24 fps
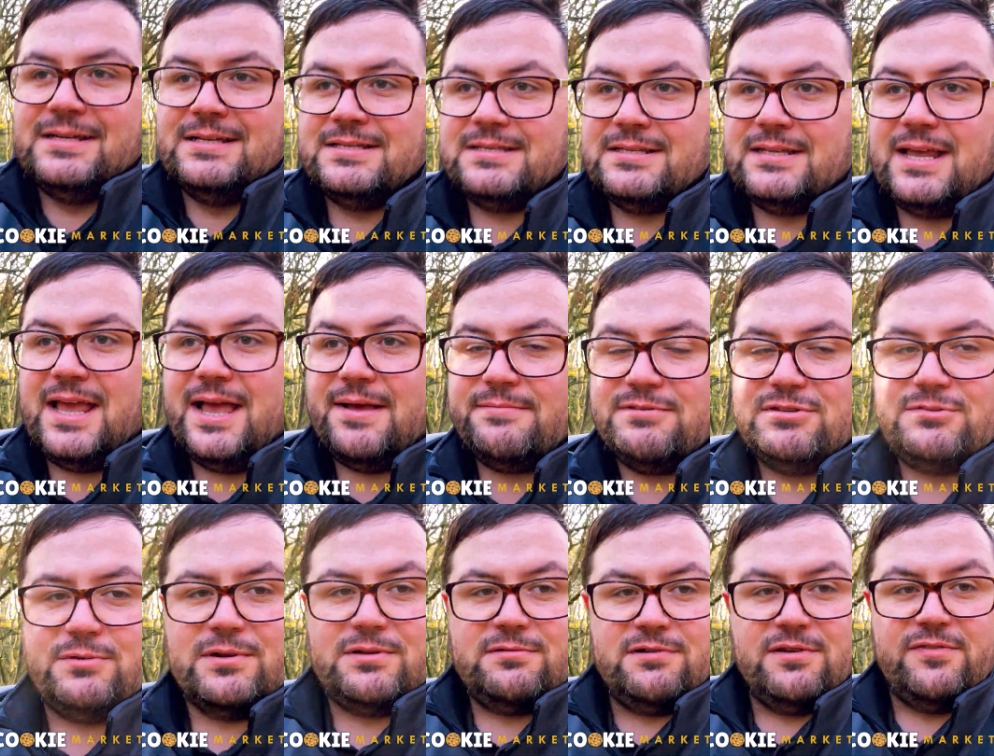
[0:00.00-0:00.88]
yeah, I just
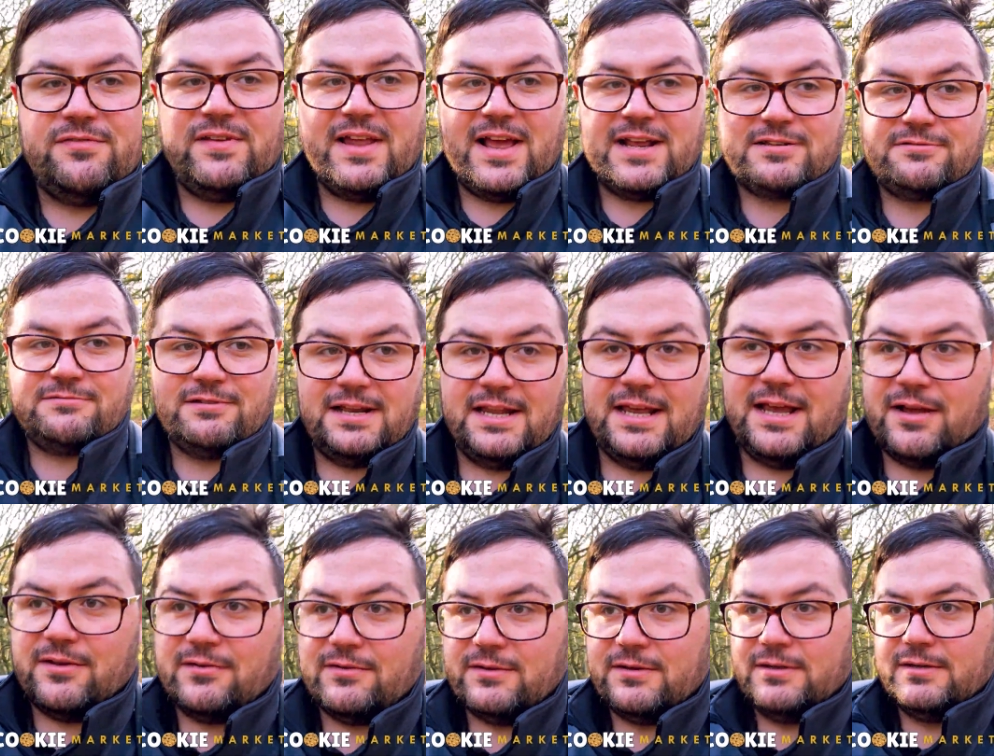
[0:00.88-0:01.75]
want to reflect really
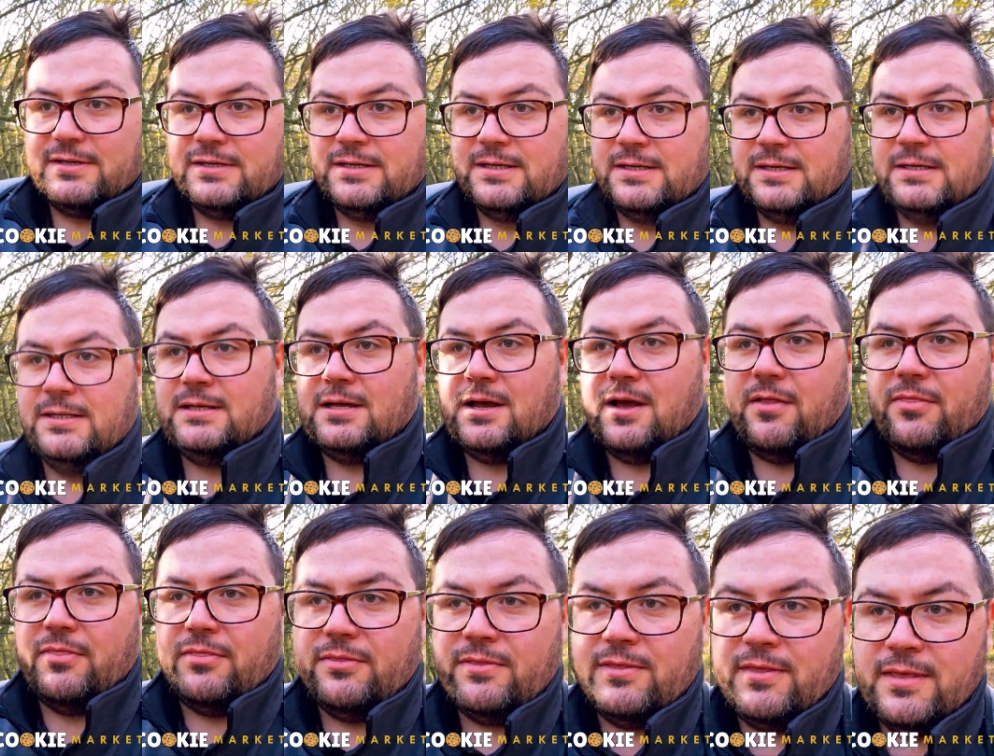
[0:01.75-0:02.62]
on,
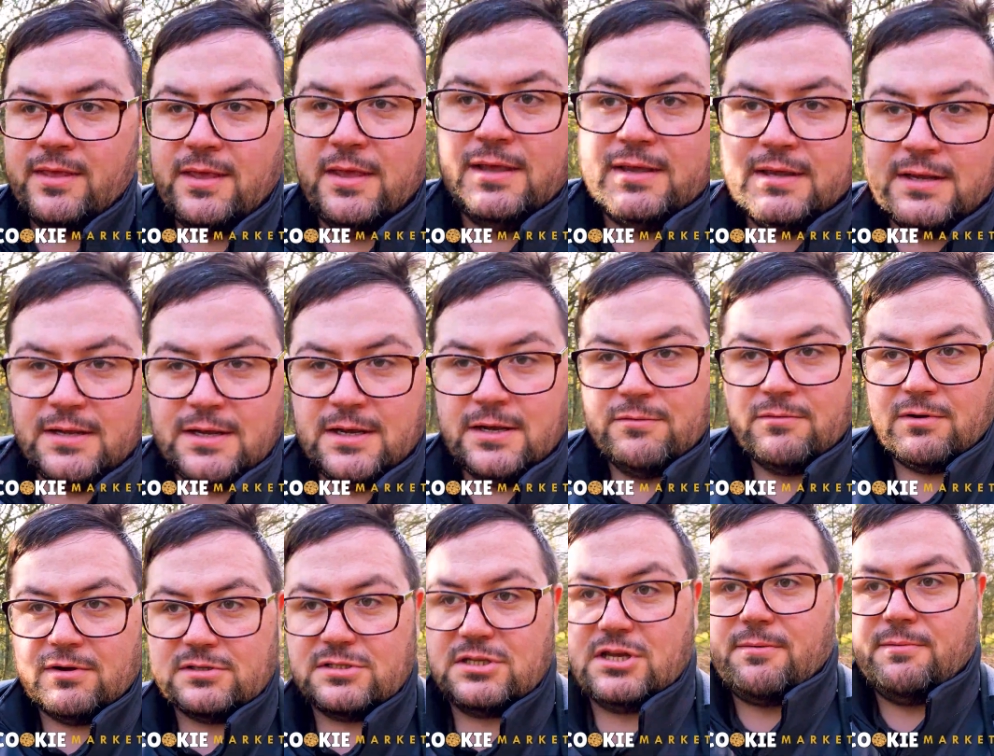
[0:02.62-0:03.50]
on
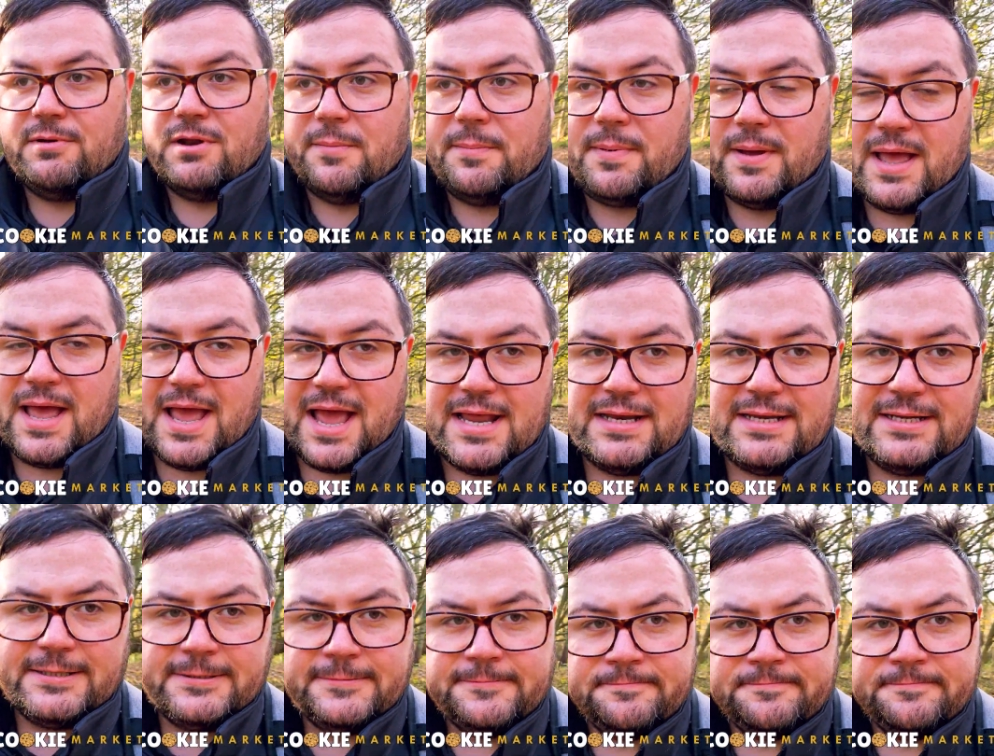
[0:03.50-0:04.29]
what's coming up ahead.